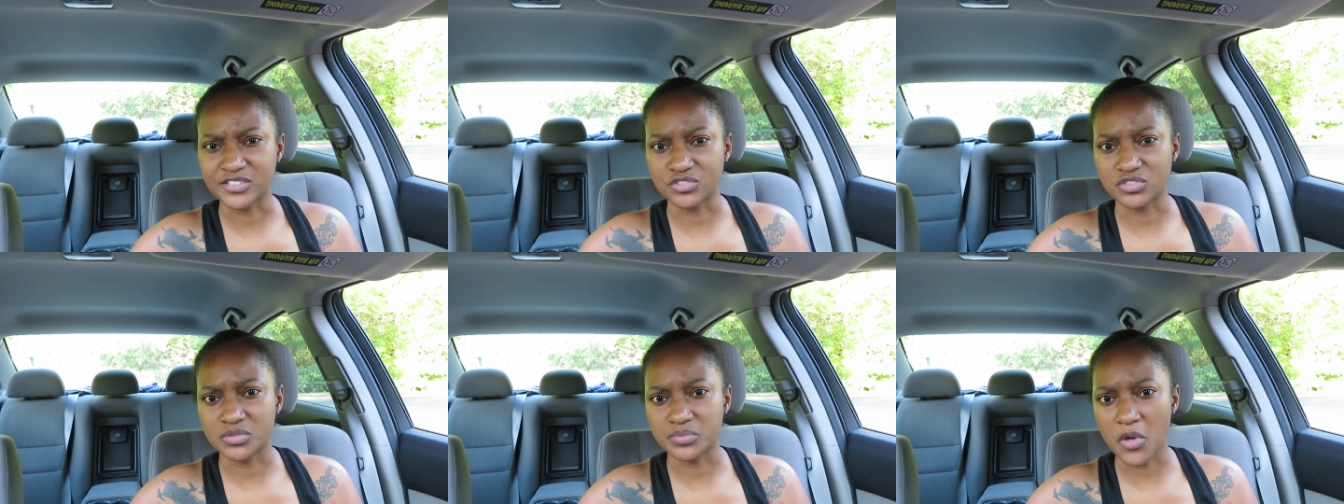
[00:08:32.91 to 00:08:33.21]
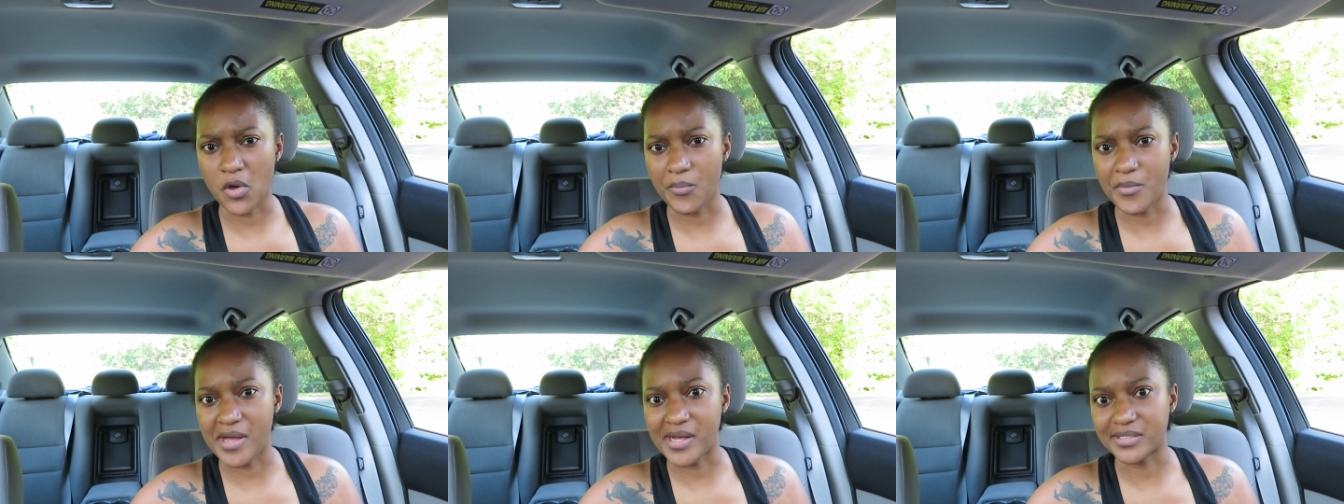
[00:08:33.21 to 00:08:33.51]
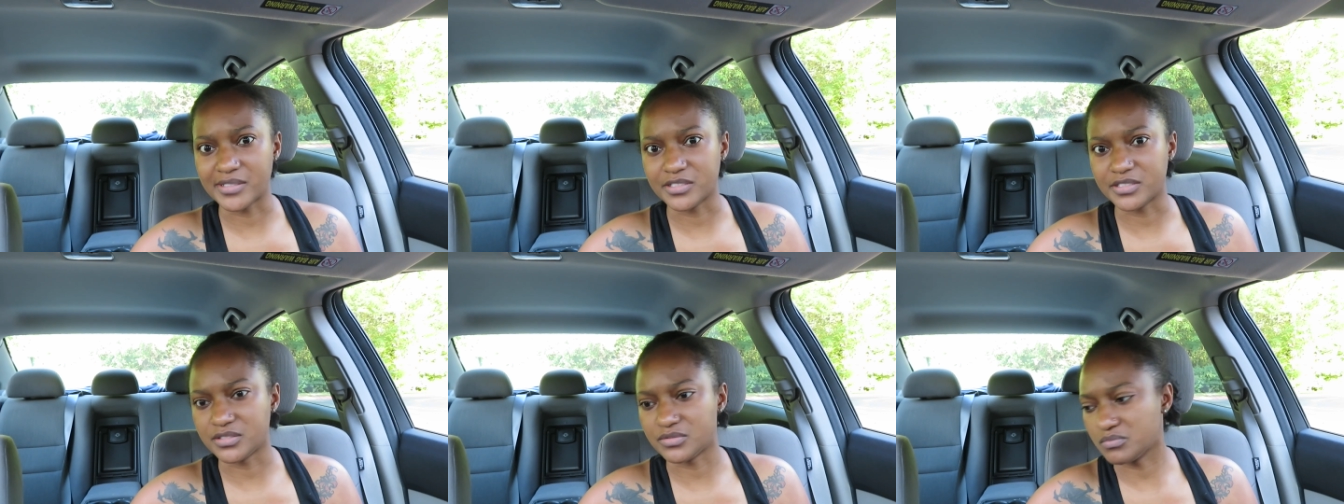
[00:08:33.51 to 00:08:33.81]
smell
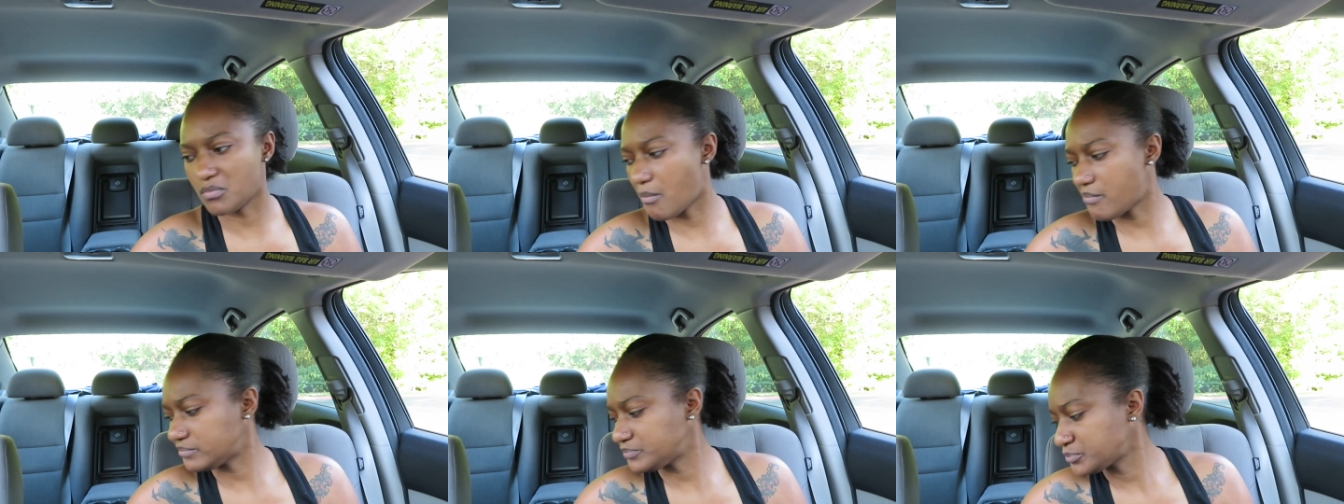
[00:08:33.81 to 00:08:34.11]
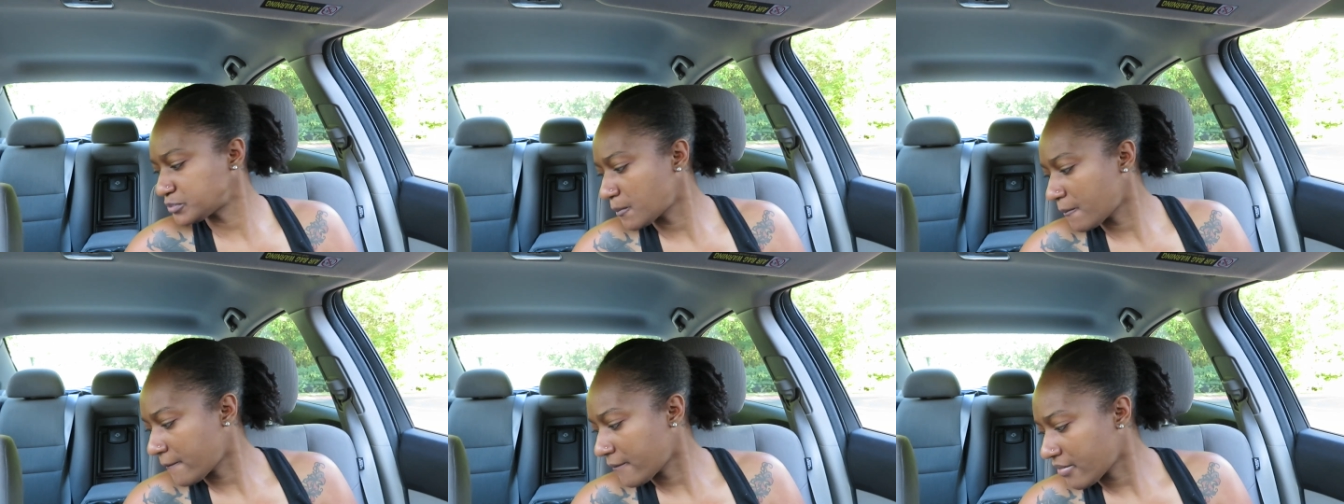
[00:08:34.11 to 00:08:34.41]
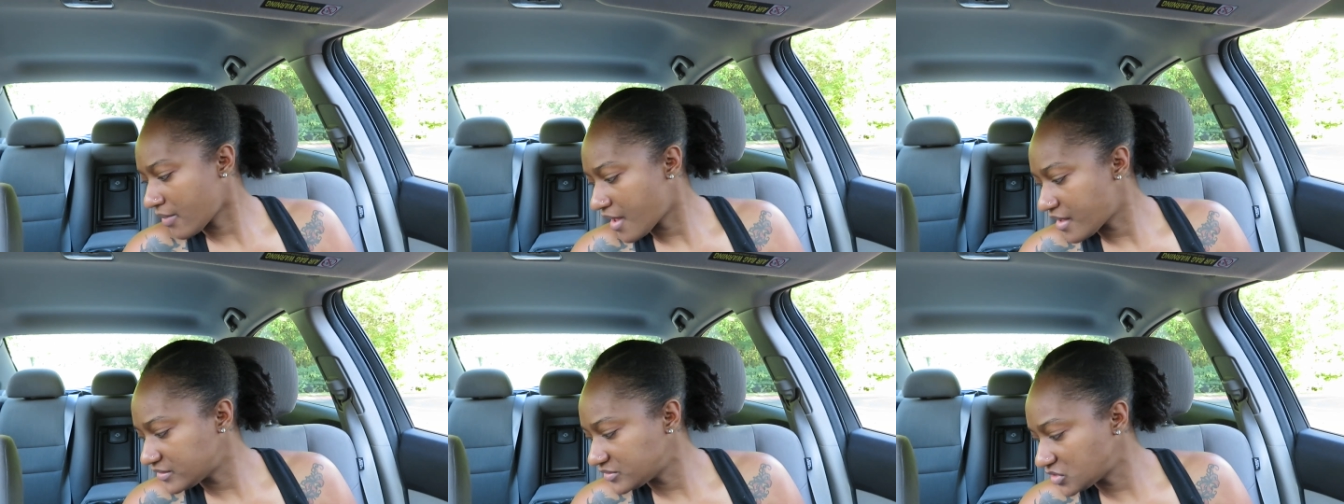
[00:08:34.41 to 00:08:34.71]
mad good.
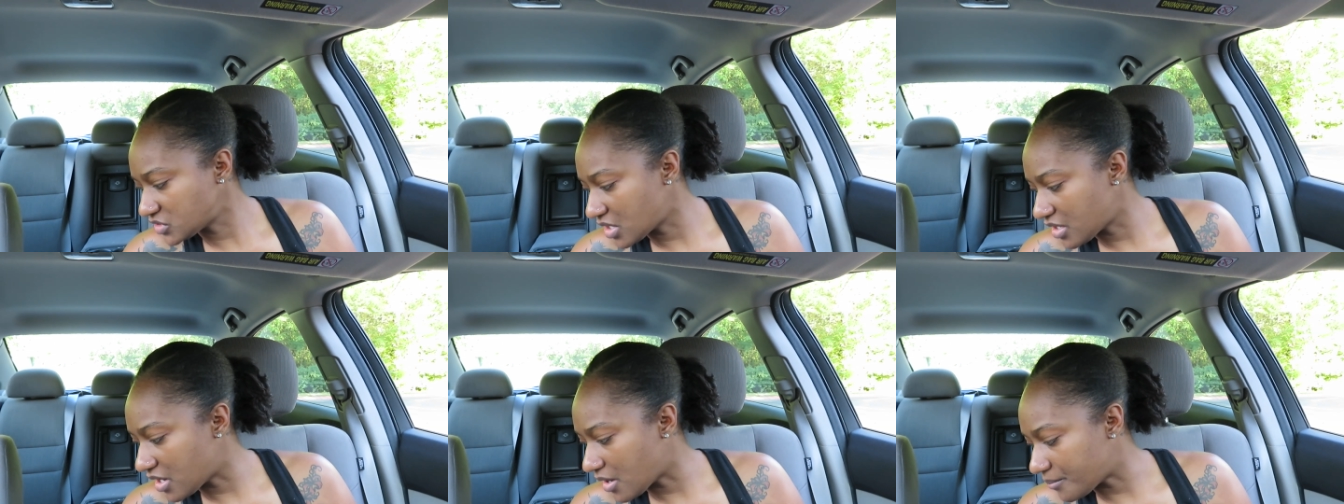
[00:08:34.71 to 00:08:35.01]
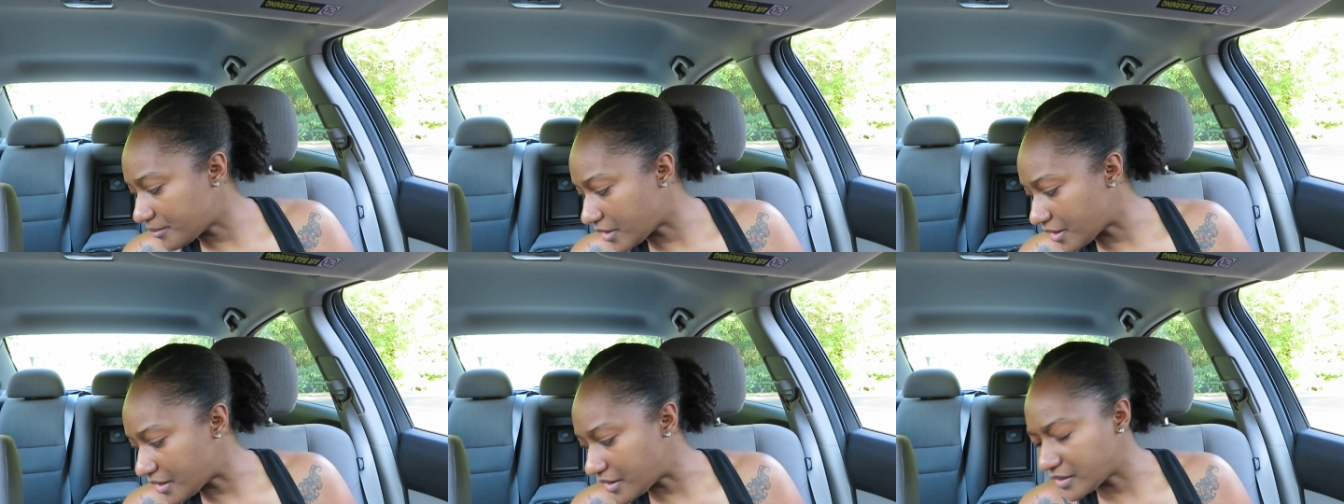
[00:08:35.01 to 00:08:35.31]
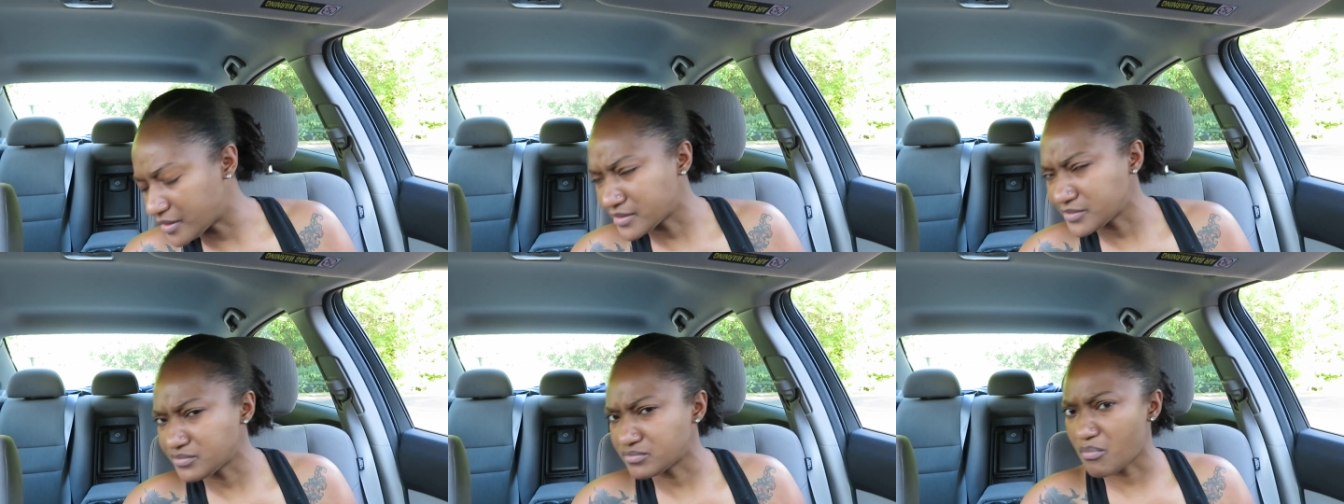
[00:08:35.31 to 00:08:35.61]
And I'm
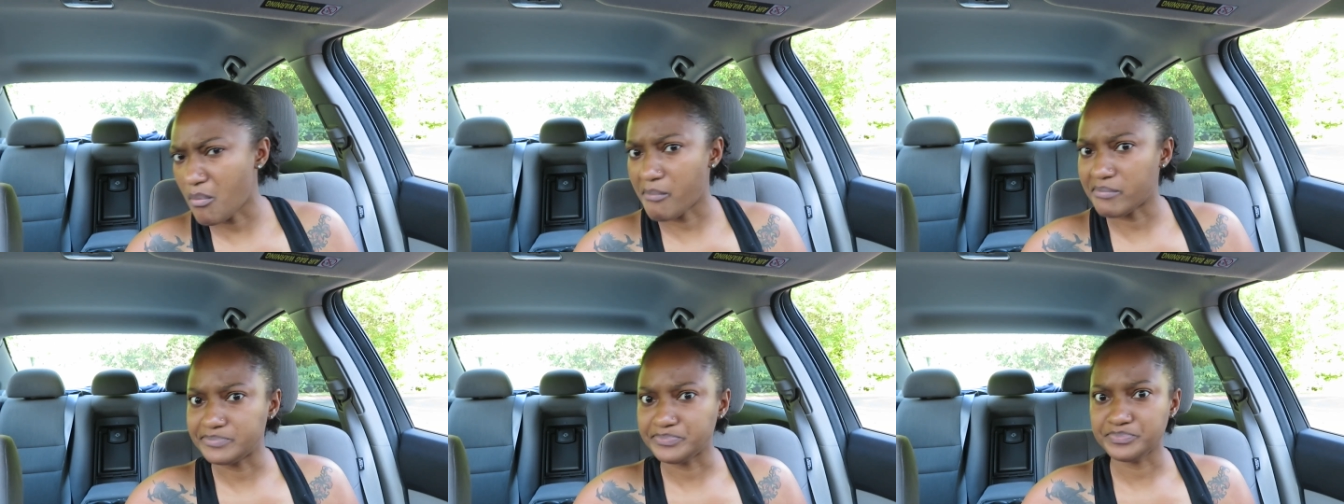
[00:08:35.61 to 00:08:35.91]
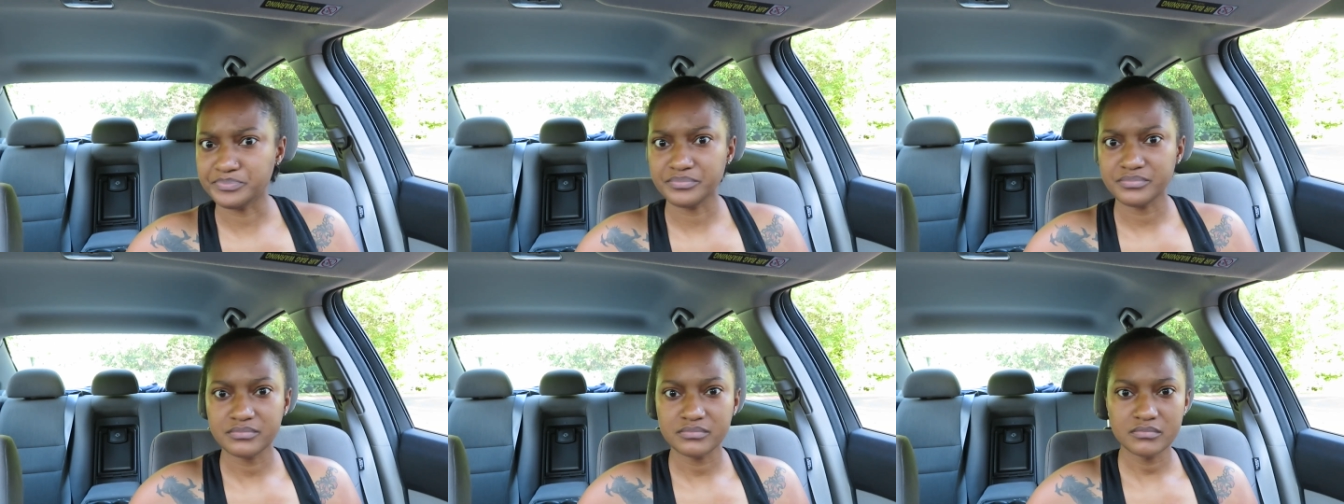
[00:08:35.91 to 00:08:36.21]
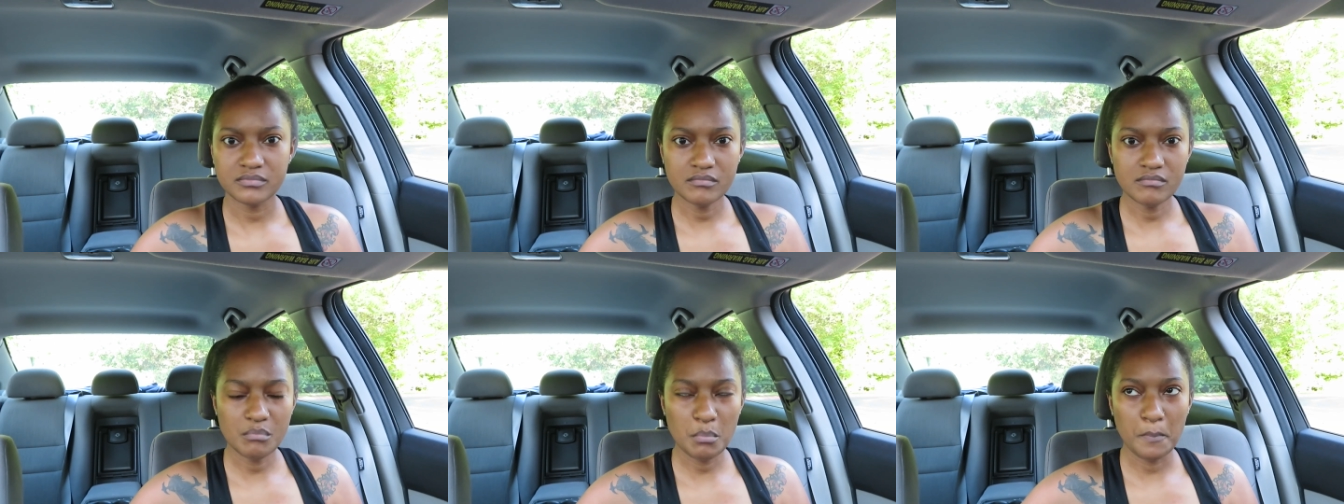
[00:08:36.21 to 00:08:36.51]
like,
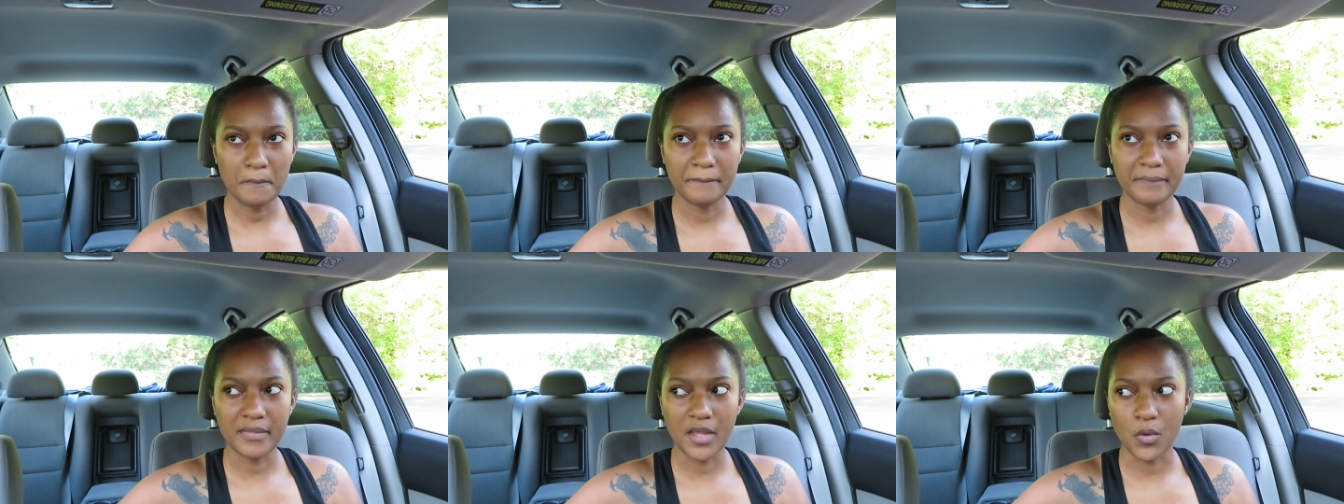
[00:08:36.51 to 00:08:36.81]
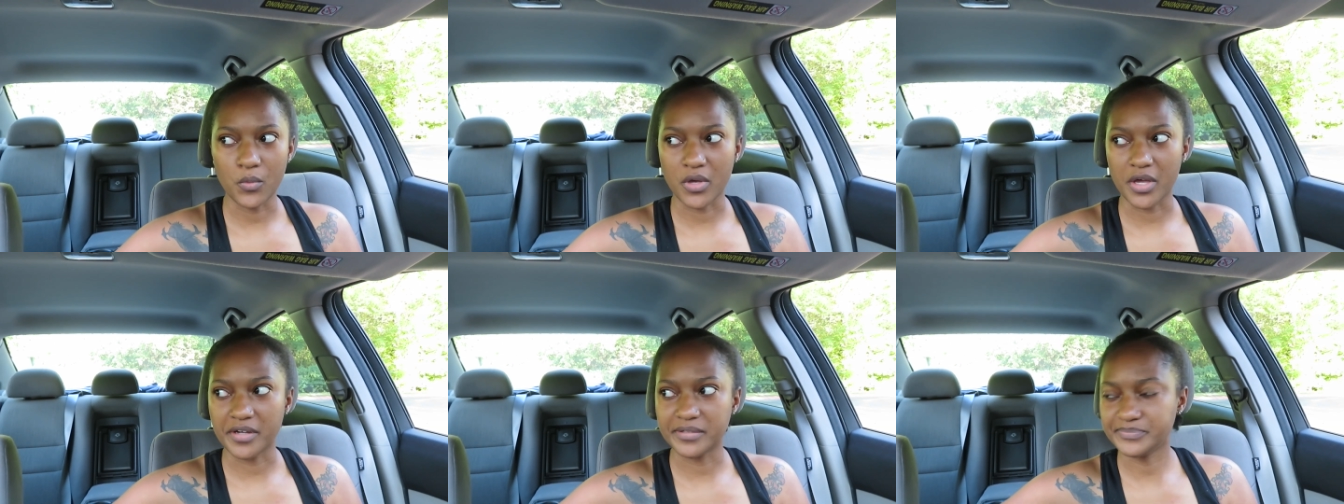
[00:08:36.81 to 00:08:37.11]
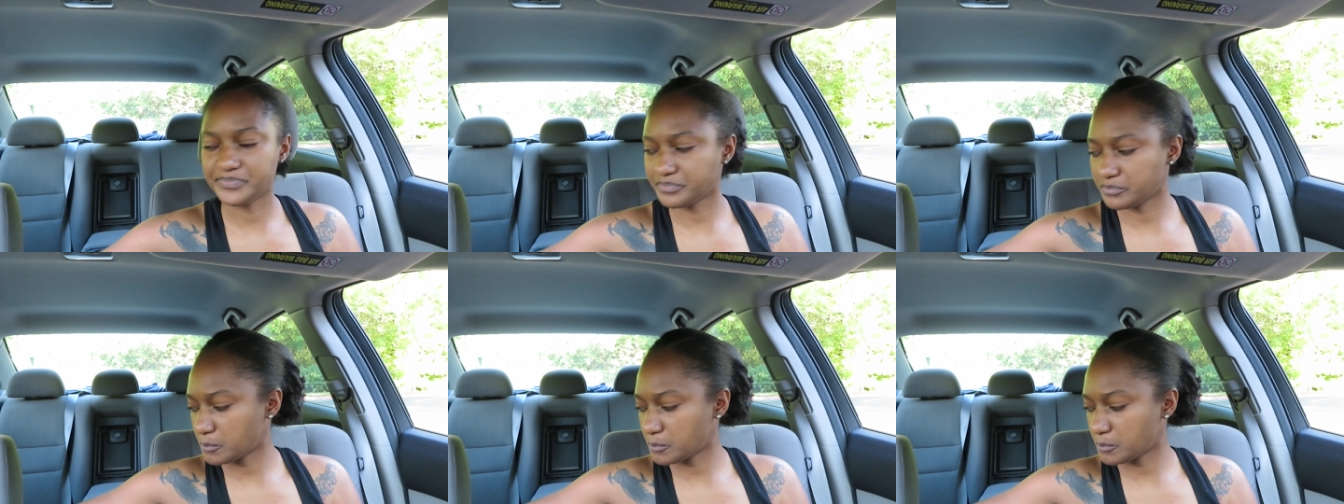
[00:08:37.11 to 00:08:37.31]
okay.